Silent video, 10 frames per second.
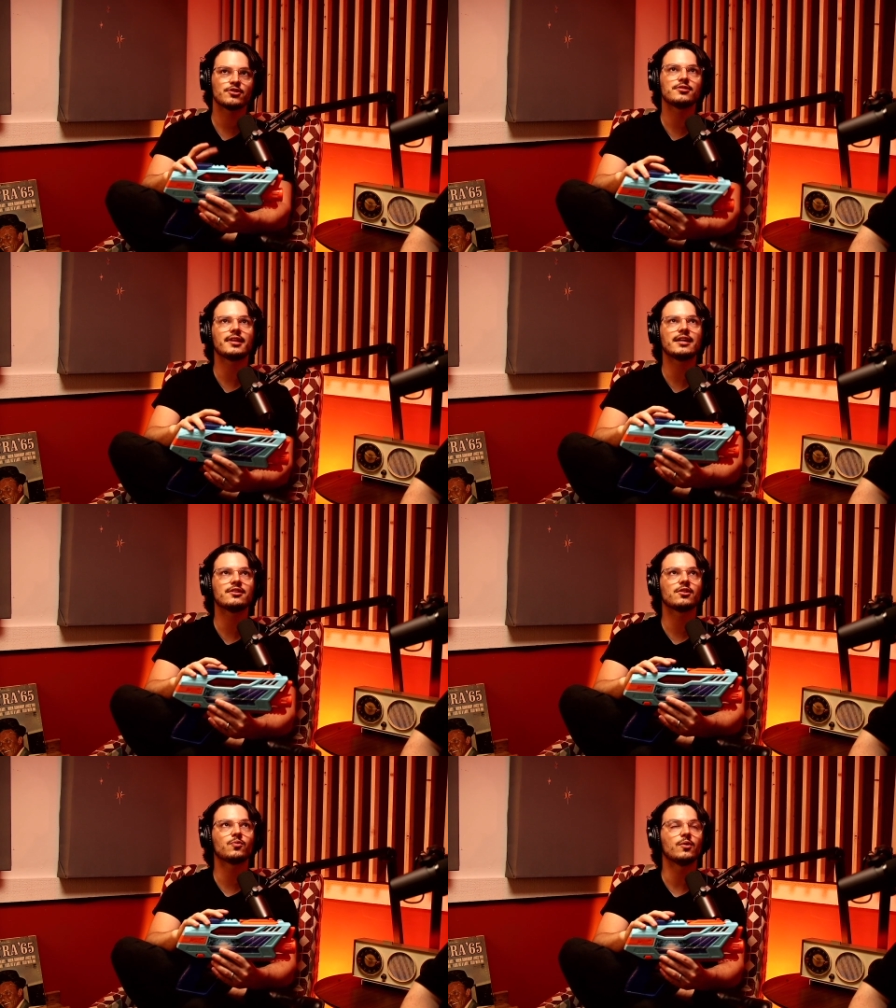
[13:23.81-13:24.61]
land
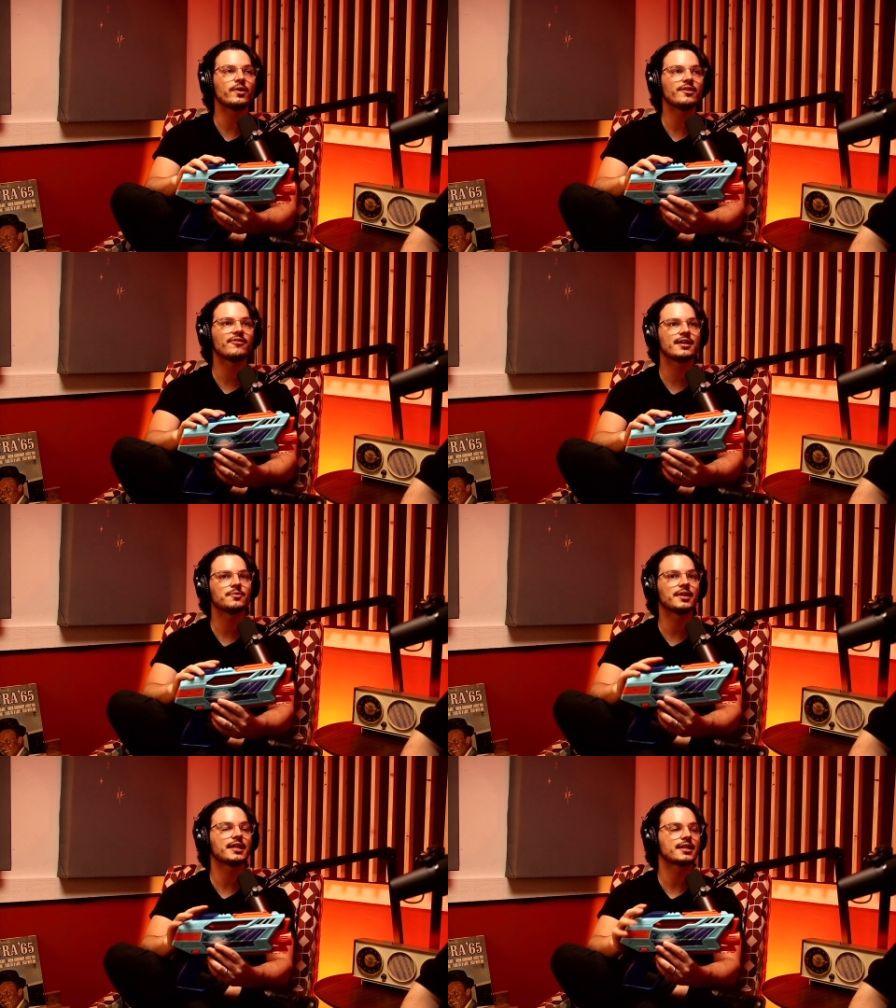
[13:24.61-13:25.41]
on what we find
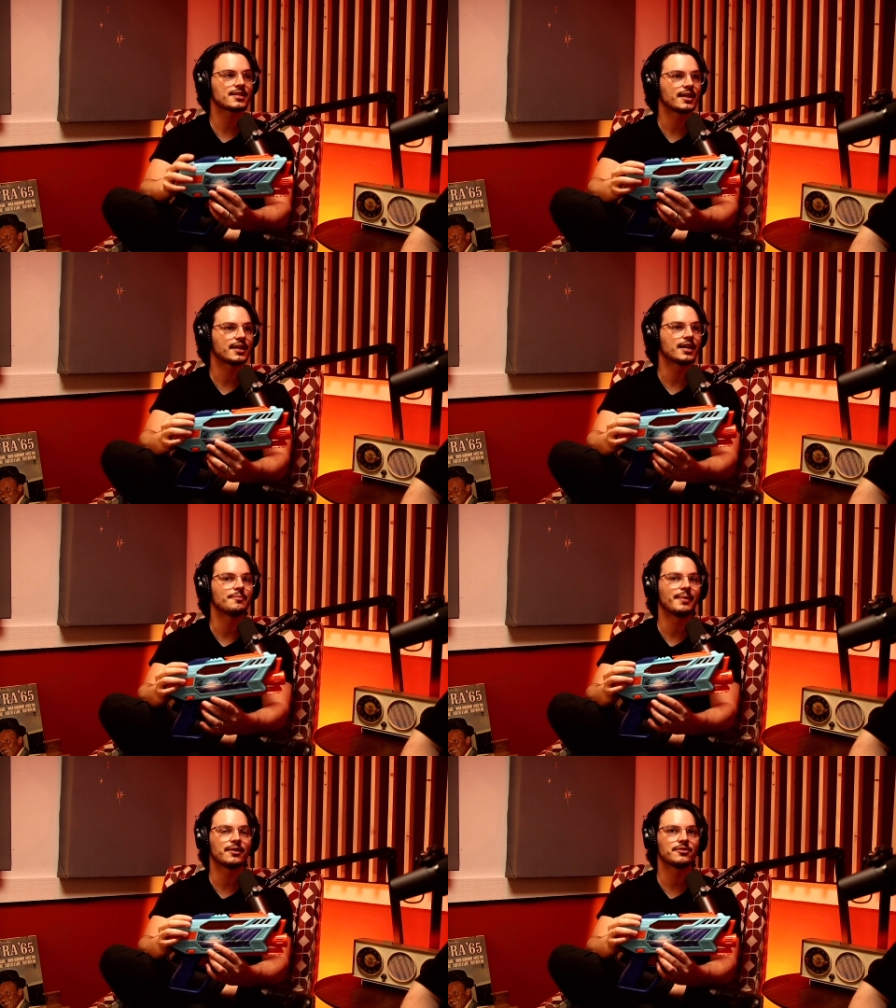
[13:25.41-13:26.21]
really exciting
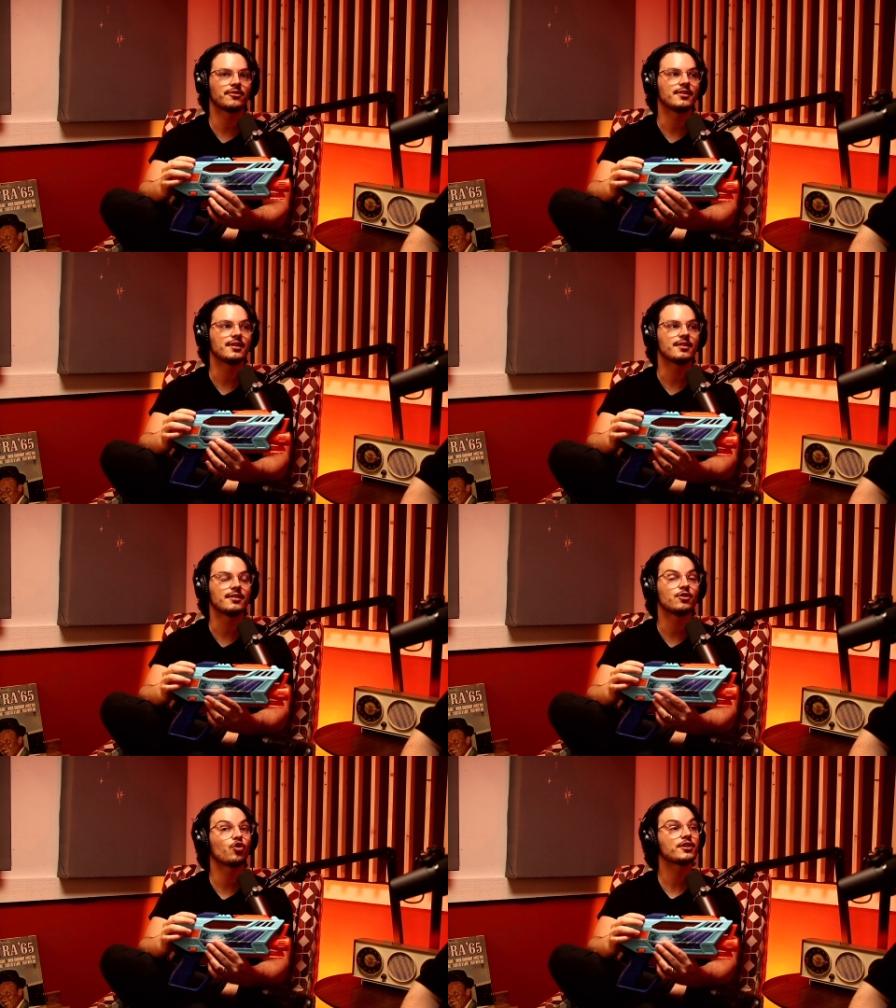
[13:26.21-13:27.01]
about the
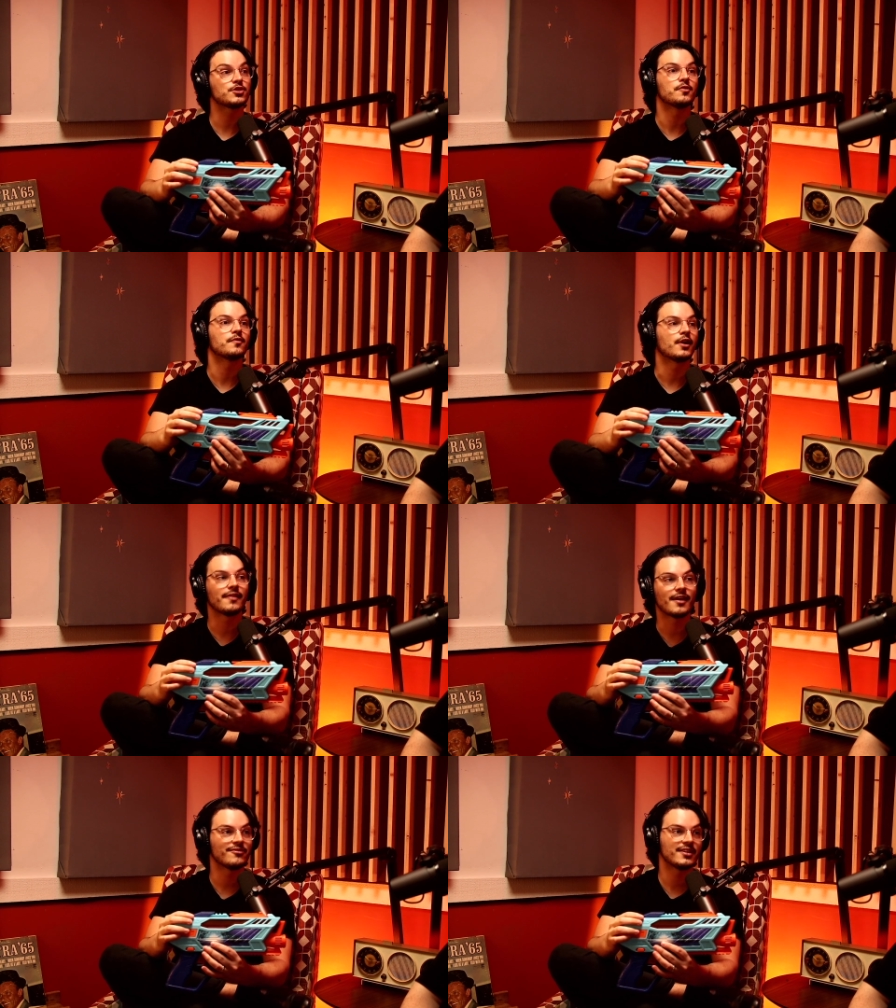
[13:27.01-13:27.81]
crossover
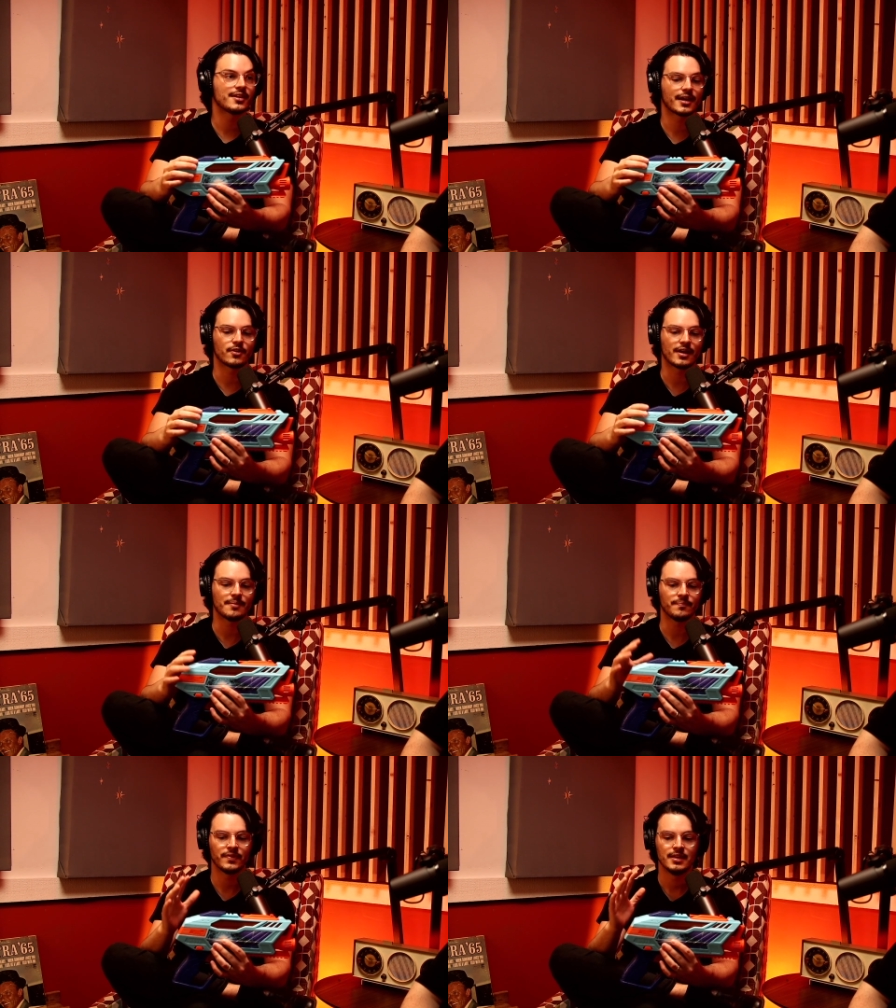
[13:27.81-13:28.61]
in that Venn diagram.